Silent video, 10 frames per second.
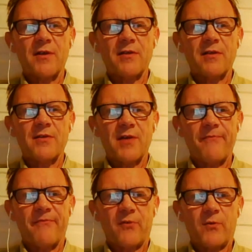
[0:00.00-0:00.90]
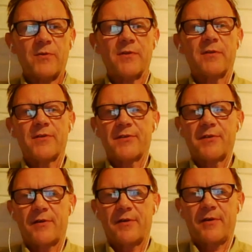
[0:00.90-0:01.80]
and eat the same food
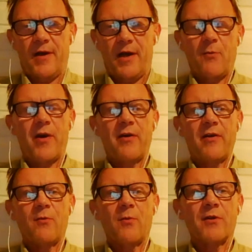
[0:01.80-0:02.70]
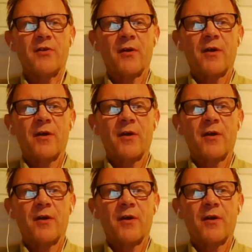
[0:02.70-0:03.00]
as anywhere in the world.